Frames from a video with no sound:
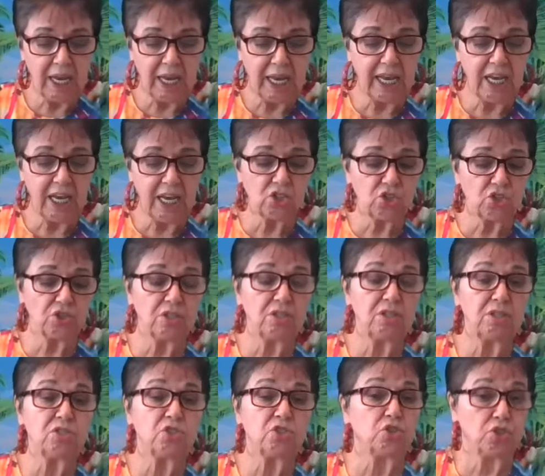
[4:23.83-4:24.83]

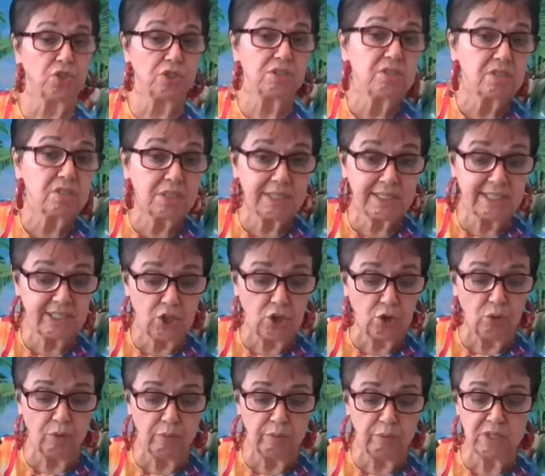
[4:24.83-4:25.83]
Angels, just as
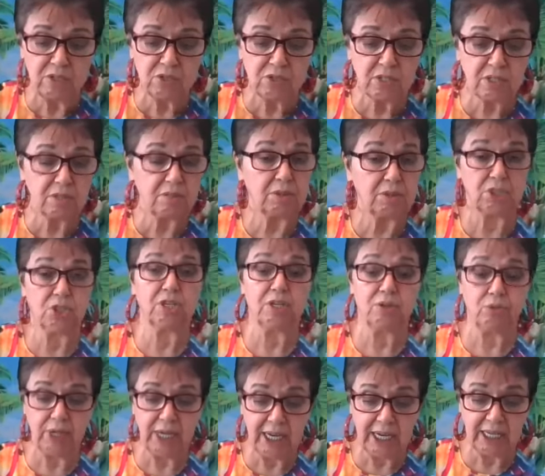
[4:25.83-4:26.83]
humans, are
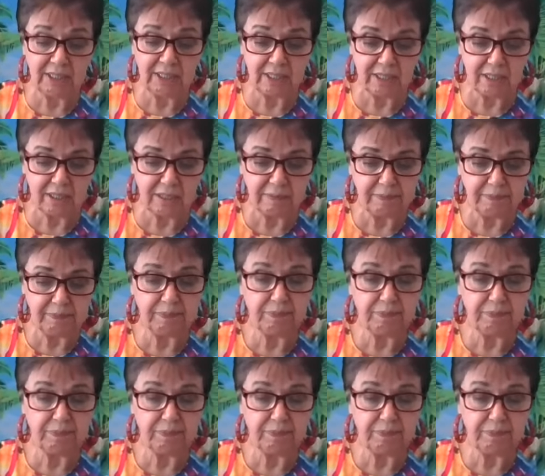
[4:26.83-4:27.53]
created.